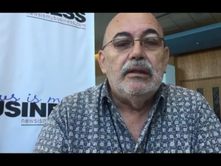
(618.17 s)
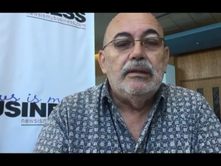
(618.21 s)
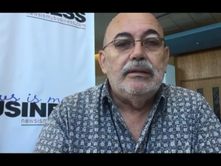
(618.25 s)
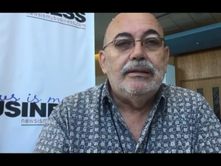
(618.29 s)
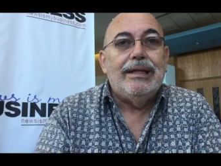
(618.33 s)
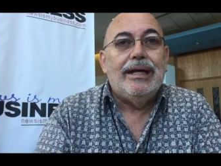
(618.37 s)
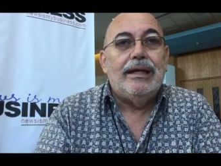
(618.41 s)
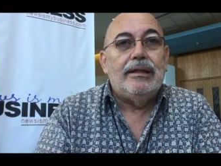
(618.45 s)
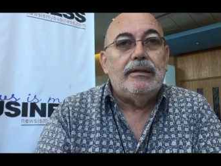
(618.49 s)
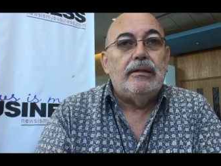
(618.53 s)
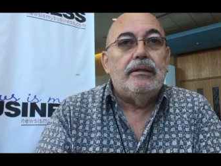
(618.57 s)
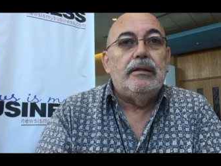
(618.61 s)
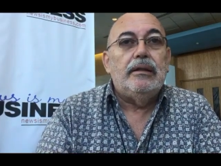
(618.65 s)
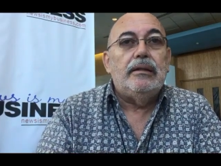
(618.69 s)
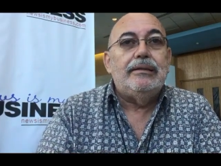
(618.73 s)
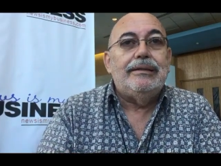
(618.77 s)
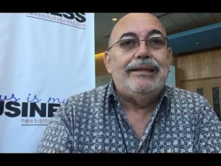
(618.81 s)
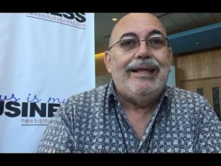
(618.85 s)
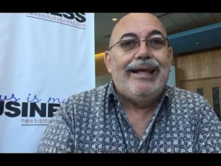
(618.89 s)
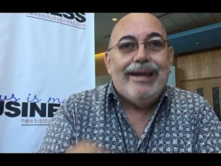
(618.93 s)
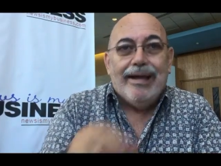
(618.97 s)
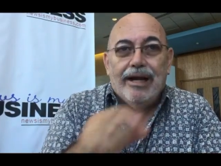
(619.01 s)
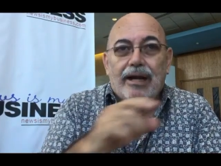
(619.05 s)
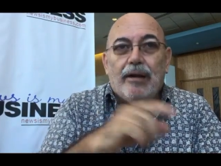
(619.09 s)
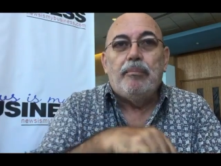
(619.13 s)
that
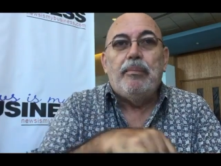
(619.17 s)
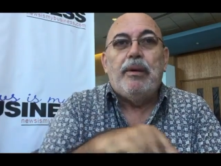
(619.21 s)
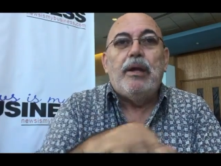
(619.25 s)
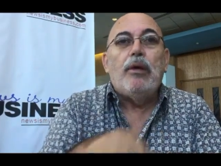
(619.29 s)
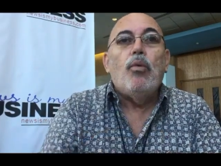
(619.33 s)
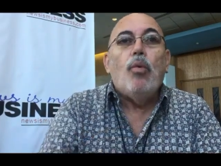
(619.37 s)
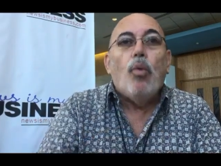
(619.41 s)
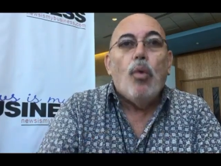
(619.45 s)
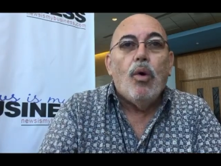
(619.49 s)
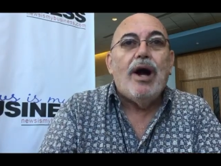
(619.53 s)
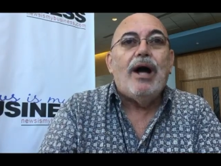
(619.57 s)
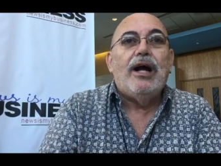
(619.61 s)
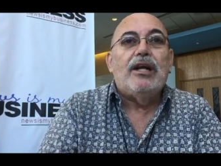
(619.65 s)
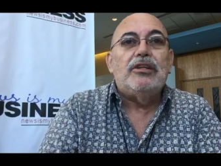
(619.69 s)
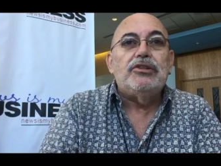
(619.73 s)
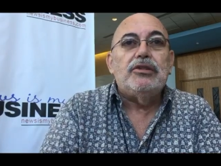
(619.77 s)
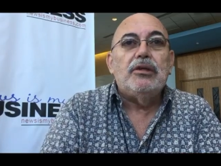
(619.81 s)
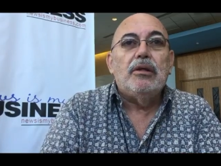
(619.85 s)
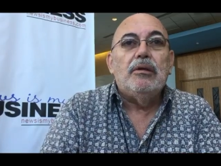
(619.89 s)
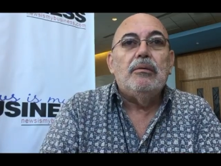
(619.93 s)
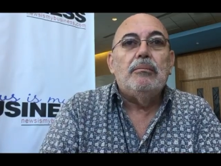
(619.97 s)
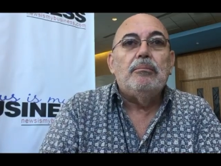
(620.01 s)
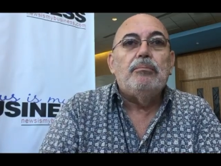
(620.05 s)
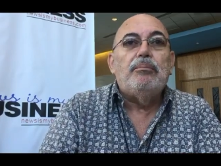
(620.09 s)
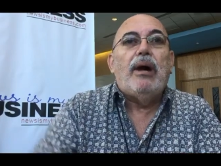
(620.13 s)
they are being watched
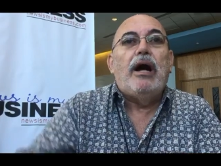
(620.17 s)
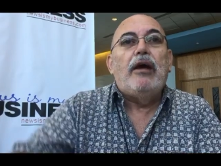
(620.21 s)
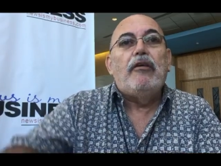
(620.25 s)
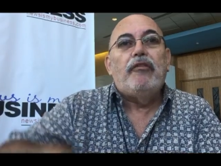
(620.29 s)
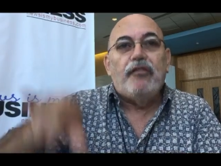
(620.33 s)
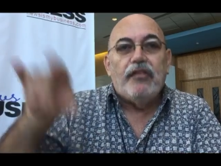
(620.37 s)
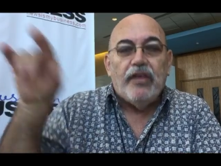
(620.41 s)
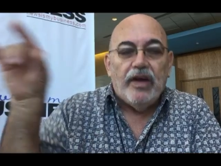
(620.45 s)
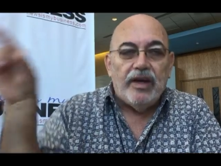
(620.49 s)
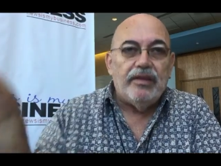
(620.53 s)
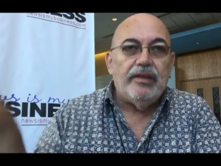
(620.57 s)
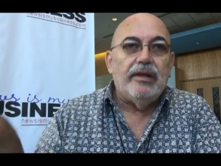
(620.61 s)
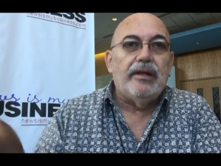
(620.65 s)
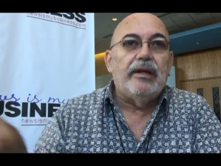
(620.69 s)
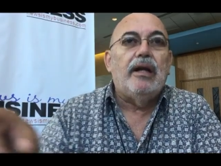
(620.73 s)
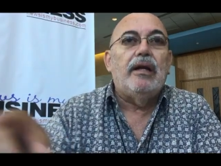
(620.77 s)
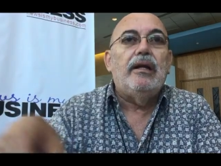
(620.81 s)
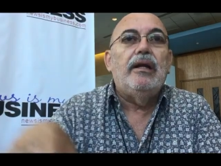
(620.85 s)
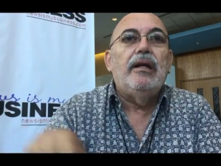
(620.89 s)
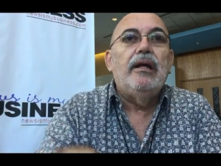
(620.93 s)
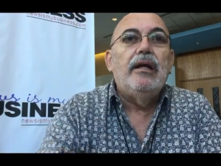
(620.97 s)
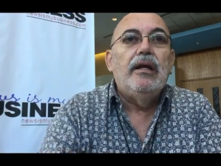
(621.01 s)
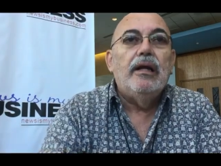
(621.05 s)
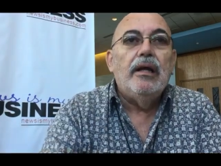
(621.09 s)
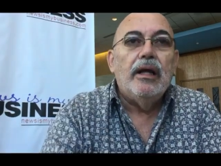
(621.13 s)
sure. by
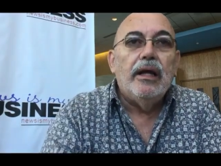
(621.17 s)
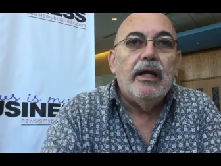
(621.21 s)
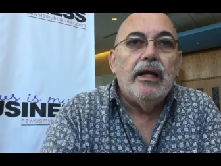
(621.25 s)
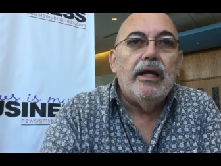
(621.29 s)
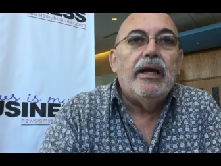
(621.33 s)
federal sure.